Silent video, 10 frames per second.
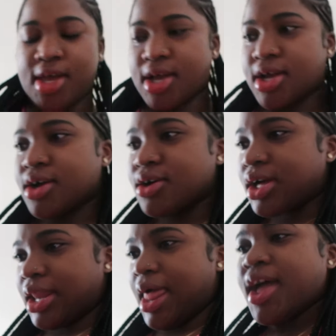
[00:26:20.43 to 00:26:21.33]
a
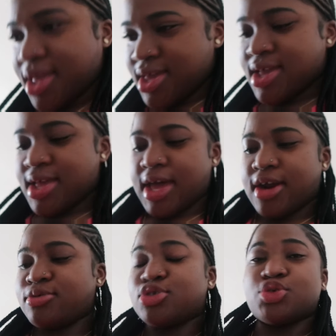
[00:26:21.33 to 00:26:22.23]
Coca-Cola. I
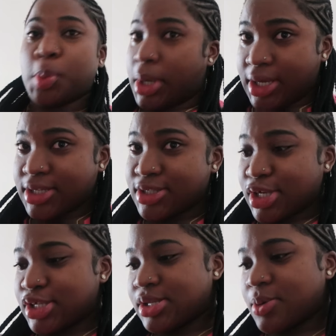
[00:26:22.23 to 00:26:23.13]
don't drink
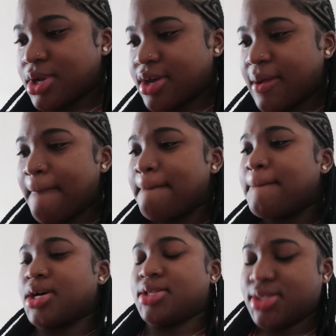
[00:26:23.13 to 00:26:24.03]
like soda,
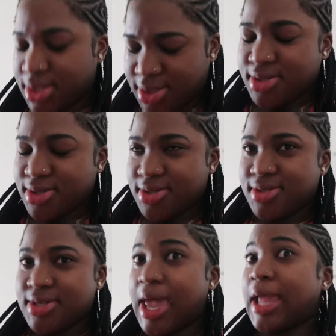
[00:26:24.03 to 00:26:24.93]
but
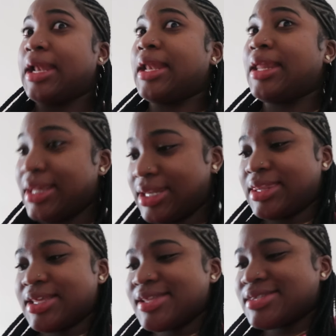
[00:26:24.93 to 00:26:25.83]
I needed
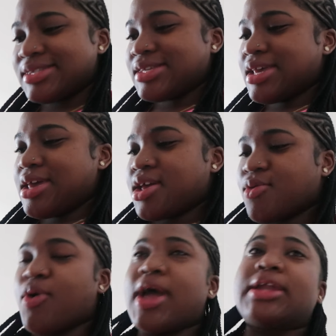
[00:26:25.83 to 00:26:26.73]
this.
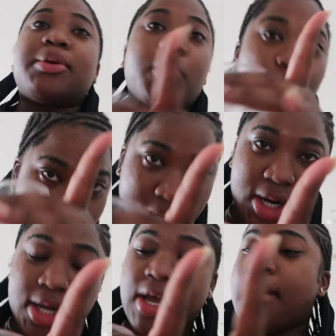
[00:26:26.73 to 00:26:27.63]
Well, anymore.
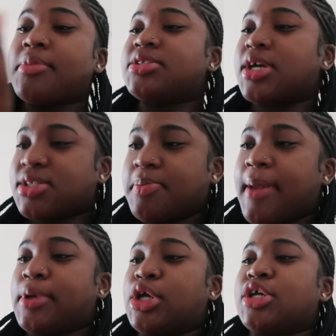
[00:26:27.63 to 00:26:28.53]
I'm a Dr.
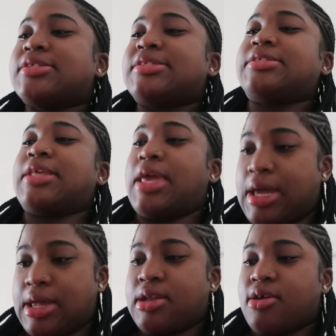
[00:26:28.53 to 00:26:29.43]
Pepper
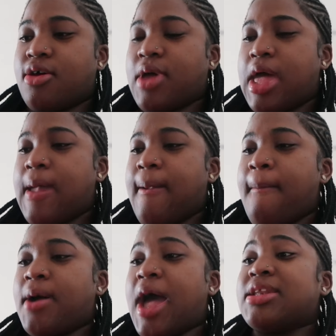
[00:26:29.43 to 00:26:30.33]
stan, okay?
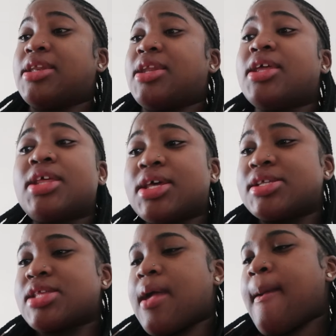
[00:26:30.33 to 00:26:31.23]
But I needed
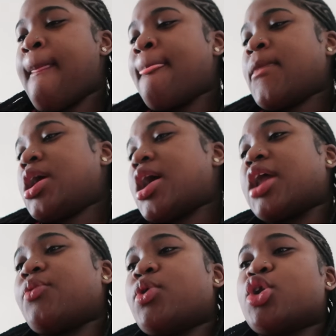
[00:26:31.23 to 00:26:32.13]
this. Like, I
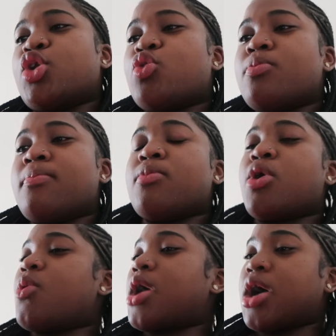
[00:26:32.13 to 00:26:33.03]
don't want
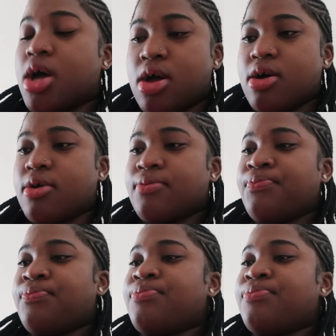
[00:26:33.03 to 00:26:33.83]
no alcohol,